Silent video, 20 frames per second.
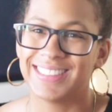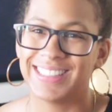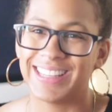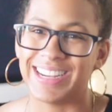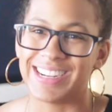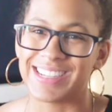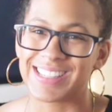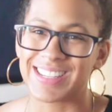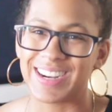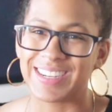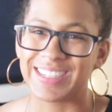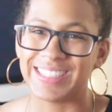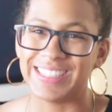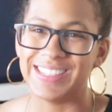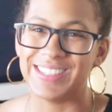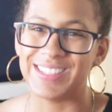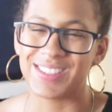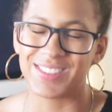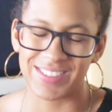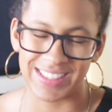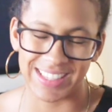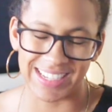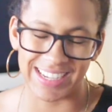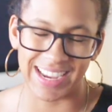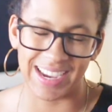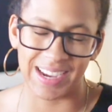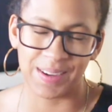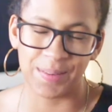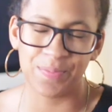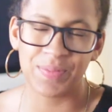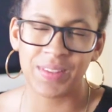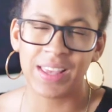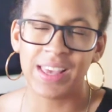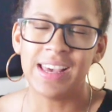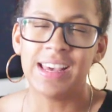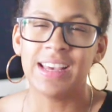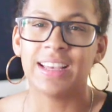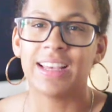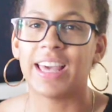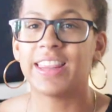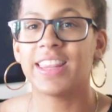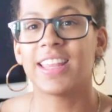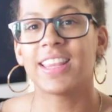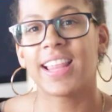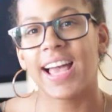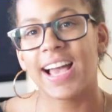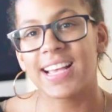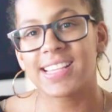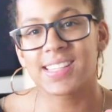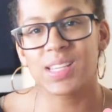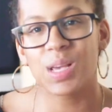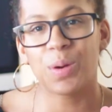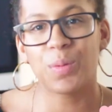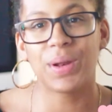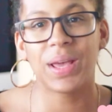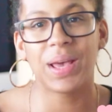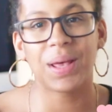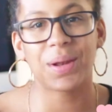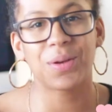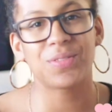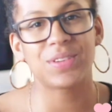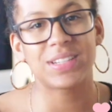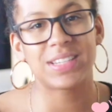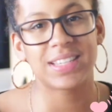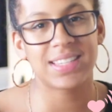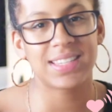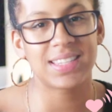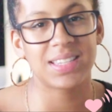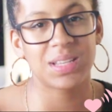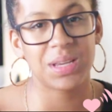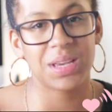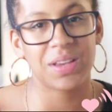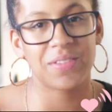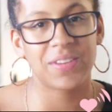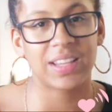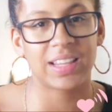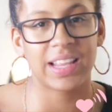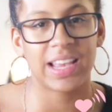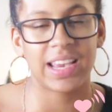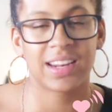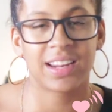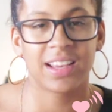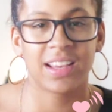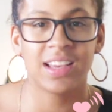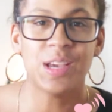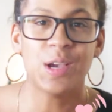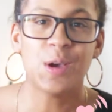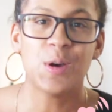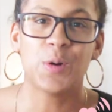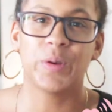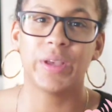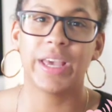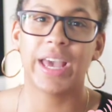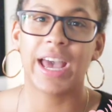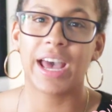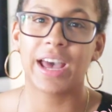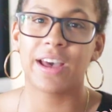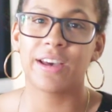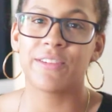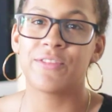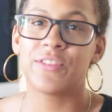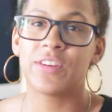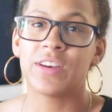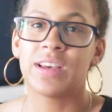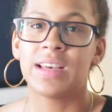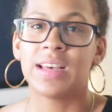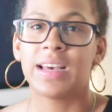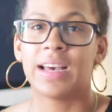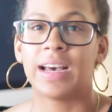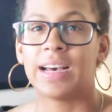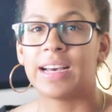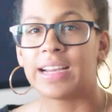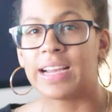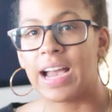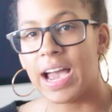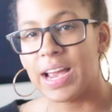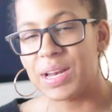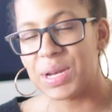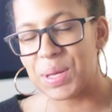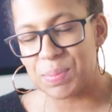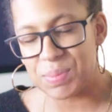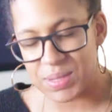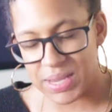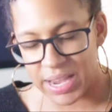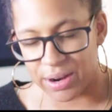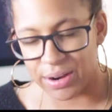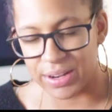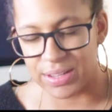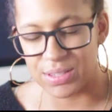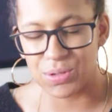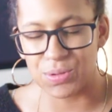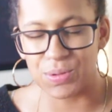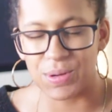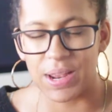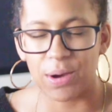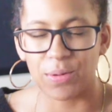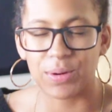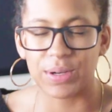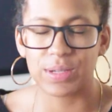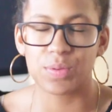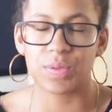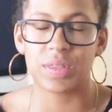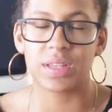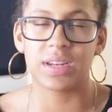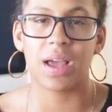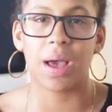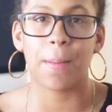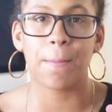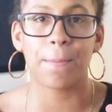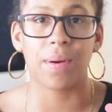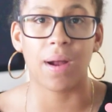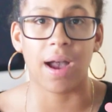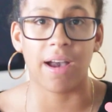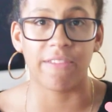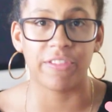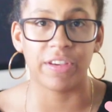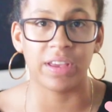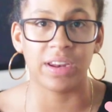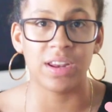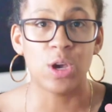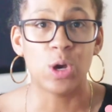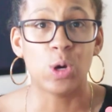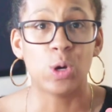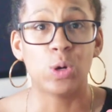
There's our good news for the day. And then lastly, I want to head over to the city of Atlanta. We have a guy named Terrence who now works with a nonprofit.